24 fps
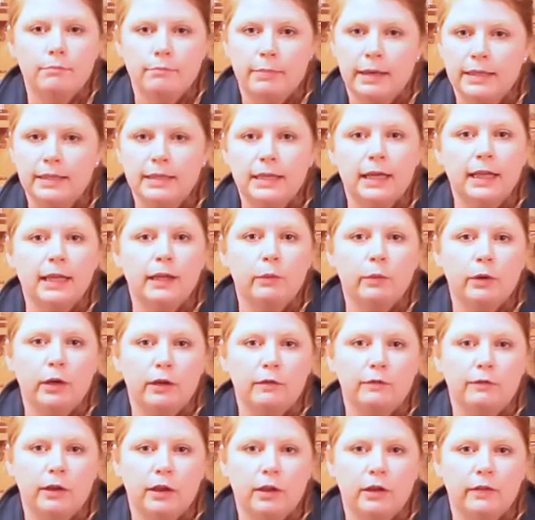Basically, we're
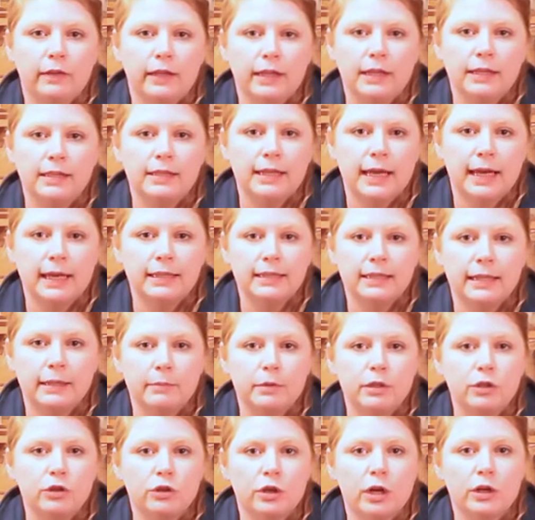gonna follow the exact
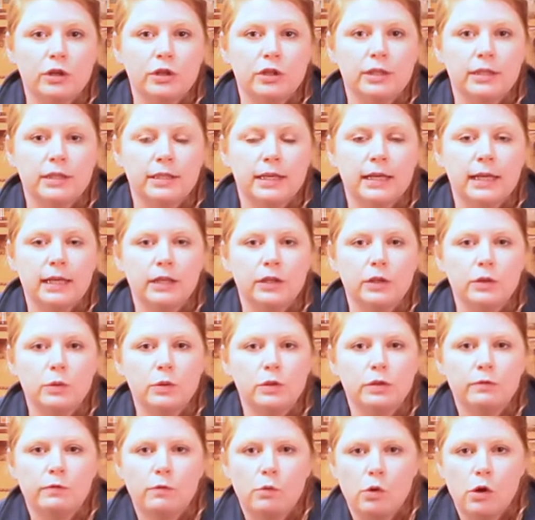same instructions that I
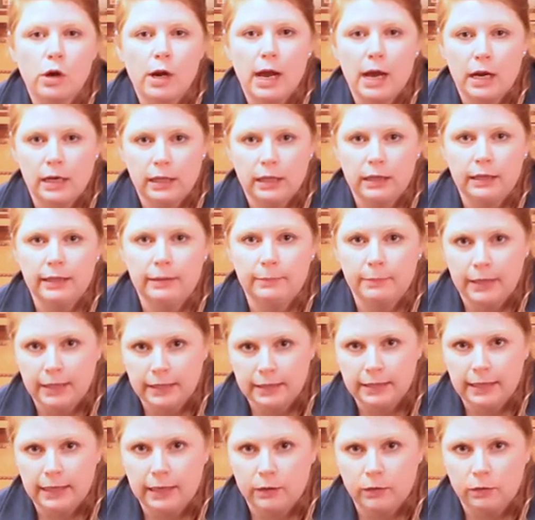used for how to clean my
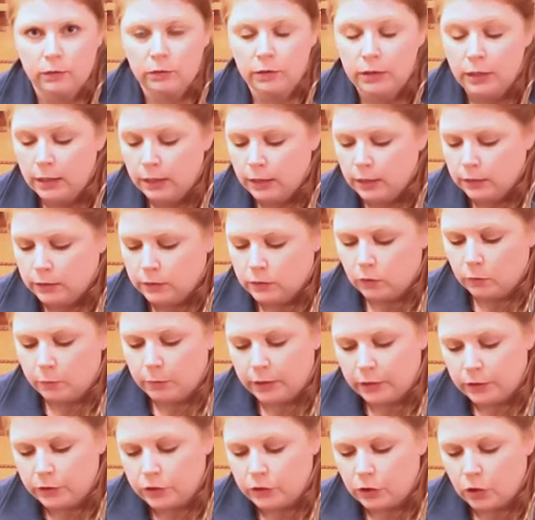saddle. So I'm
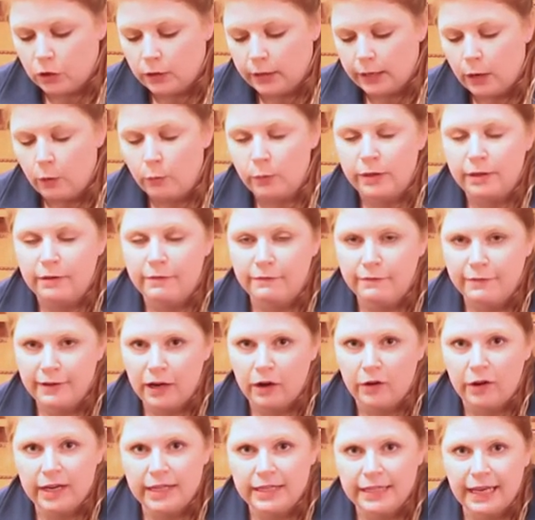gonna start out with a
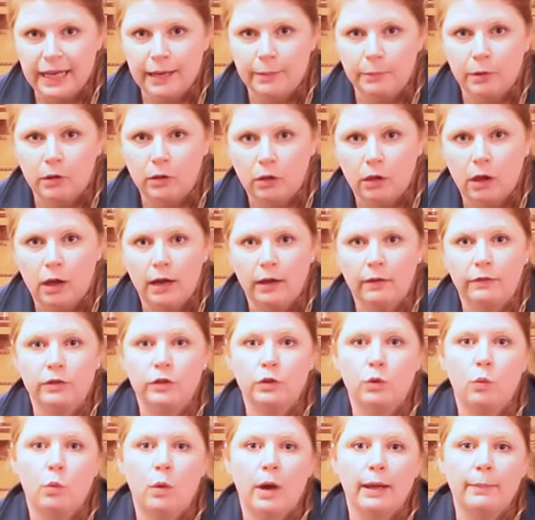very damp cloth
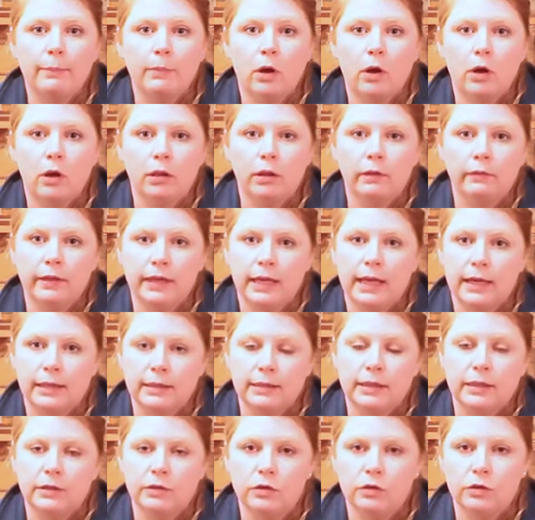to wipe all of the
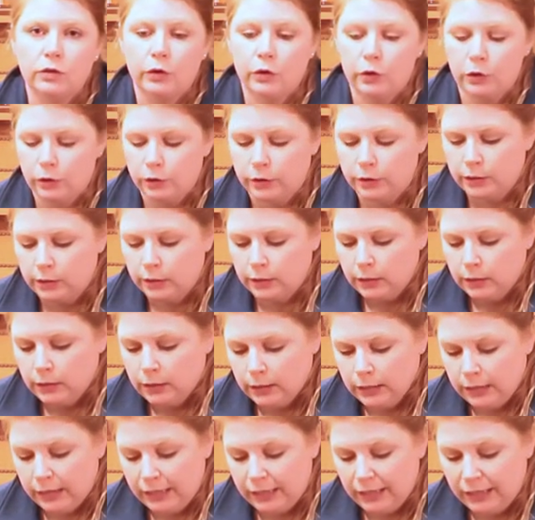excess dirt
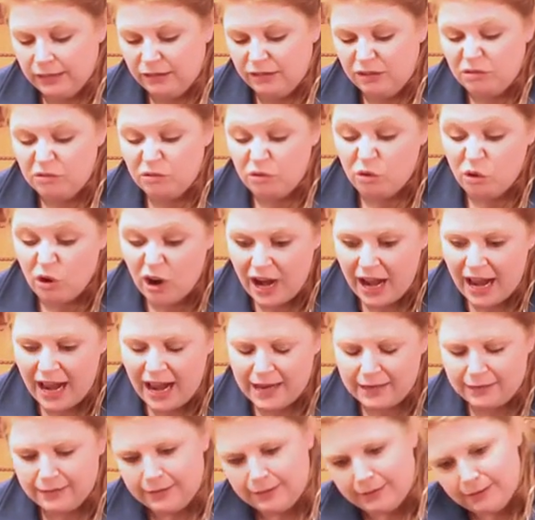and
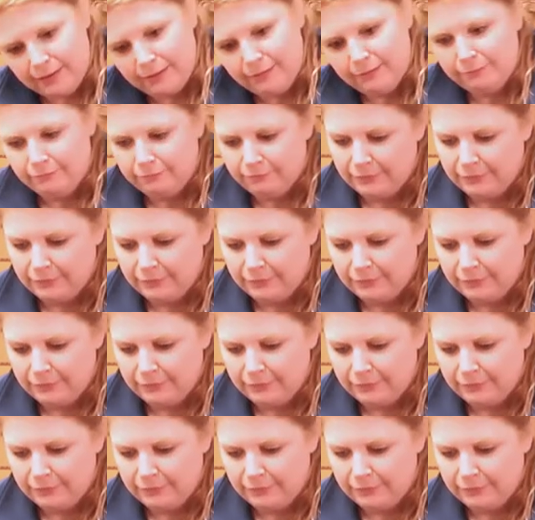grass